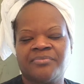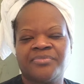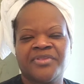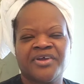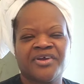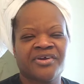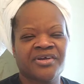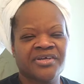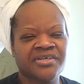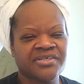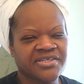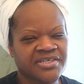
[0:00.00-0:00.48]

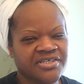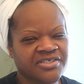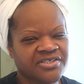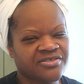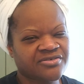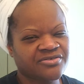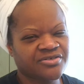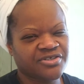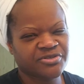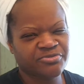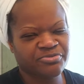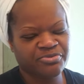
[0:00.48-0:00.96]
Their
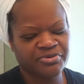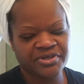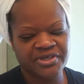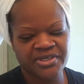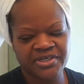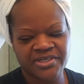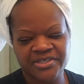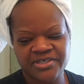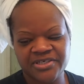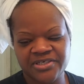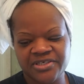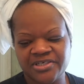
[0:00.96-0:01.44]
conditioner is
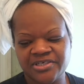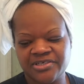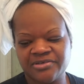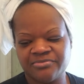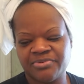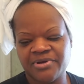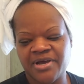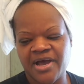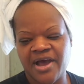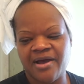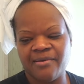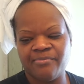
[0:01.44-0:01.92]
pretty
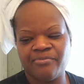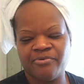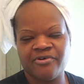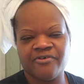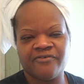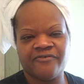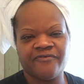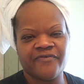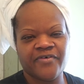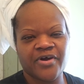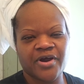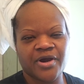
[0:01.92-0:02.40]
good, but I
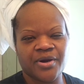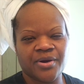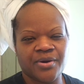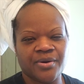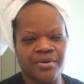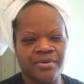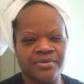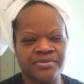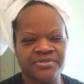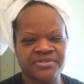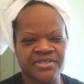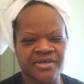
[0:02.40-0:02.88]

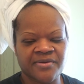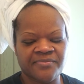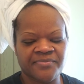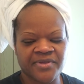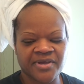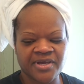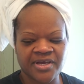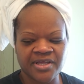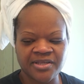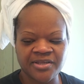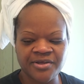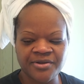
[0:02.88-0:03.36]
prefer
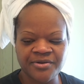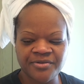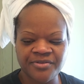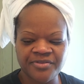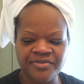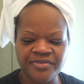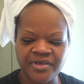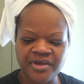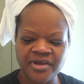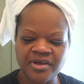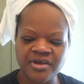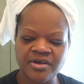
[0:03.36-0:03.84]
something a
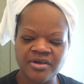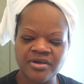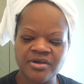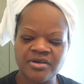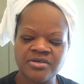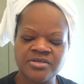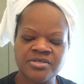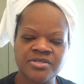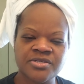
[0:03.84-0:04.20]
little thicker.